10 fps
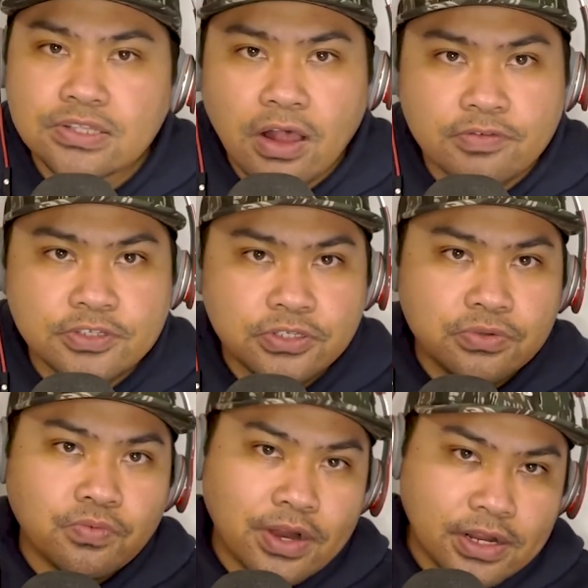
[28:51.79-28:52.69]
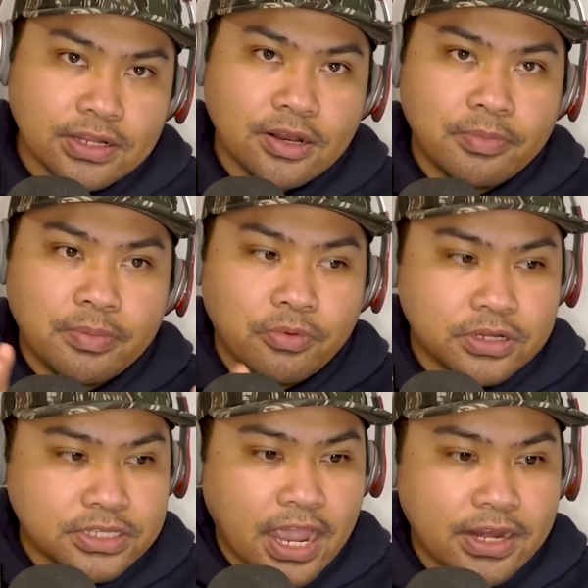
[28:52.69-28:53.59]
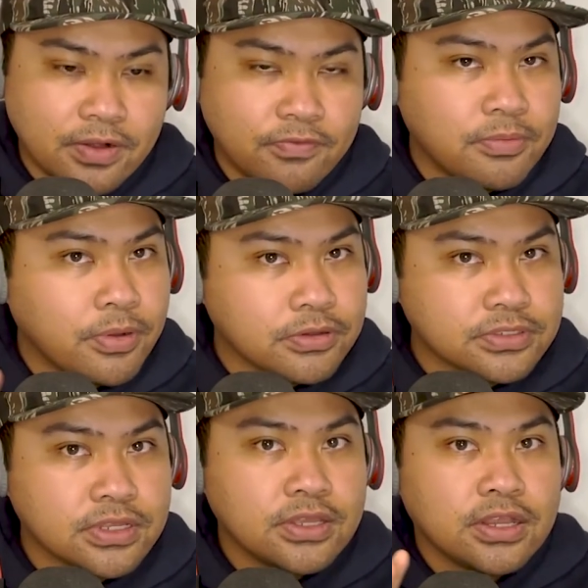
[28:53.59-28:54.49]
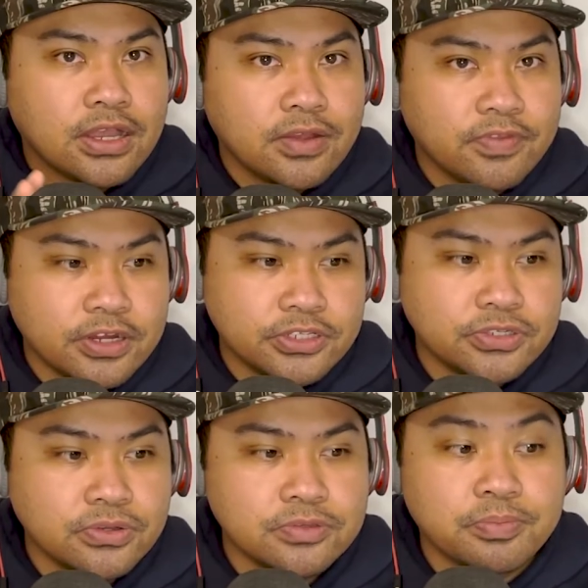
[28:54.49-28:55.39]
golf shoe run a little bit more tighter for most of their shoes,